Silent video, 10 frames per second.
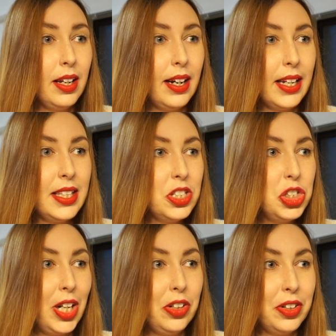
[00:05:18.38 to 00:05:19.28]
think
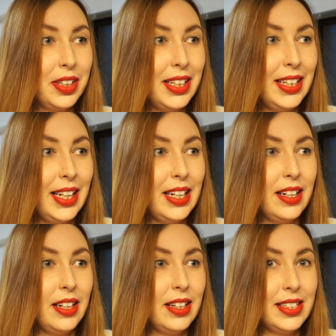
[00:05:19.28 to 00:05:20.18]
generally in
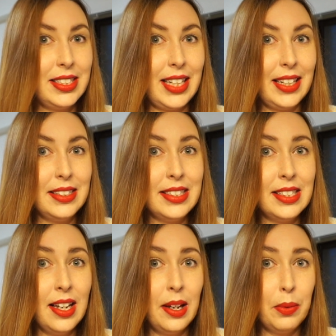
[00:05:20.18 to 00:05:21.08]
the States,
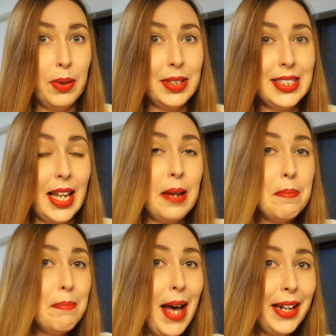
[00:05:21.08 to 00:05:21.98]
we would say
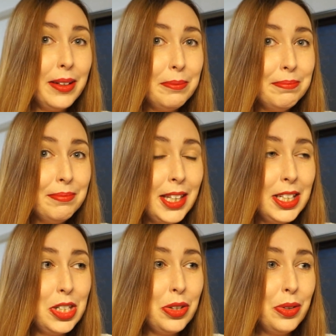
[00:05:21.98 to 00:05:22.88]
Madam
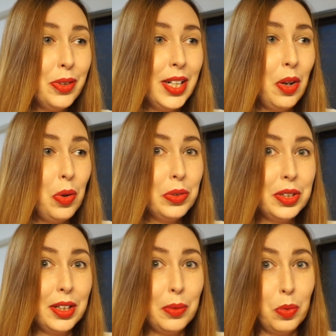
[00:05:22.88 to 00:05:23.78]
to an
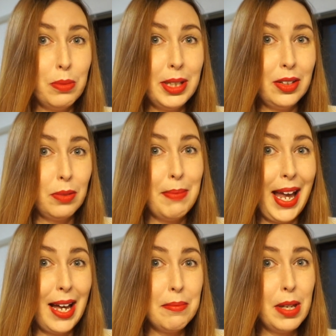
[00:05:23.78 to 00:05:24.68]
older woman, or
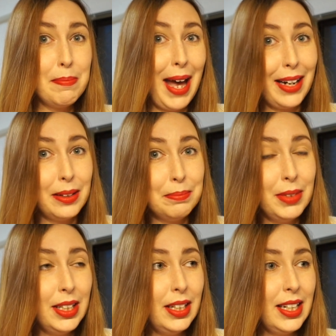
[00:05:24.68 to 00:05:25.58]
ma'am, madam.
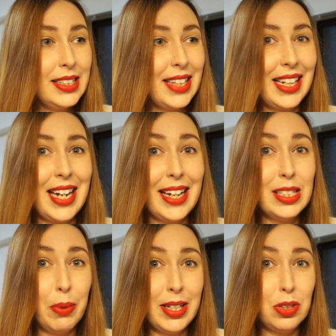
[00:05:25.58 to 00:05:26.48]
It's like a nice
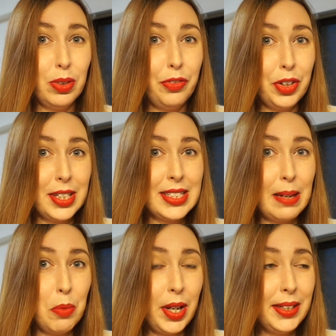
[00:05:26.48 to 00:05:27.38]
way to refer to
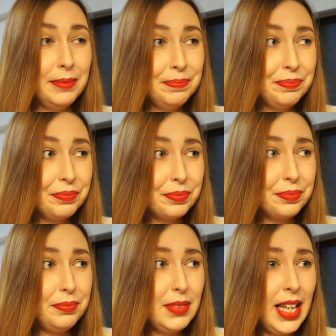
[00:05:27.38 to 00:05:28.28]
someone.
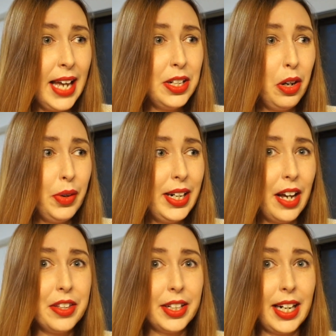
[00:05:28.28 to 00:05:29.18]
I know in
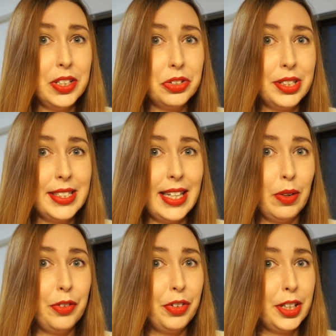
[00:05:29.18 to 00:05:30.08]
other countries they
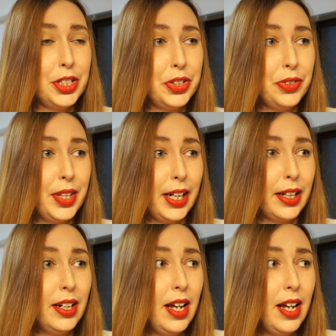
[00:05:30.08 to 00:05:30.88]
refer to their